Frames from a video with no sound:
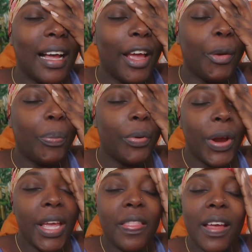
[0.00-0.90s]
I
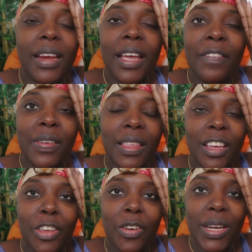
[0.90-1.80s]
pray that
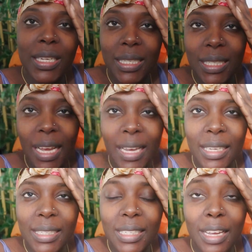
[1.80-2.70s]
everything your heart
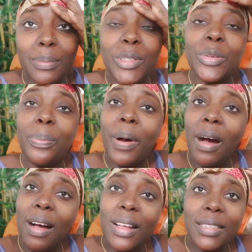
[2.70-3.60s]
desires comes to
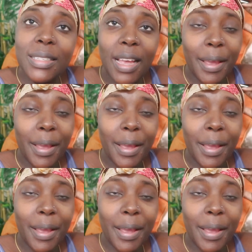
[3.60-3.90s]
pass.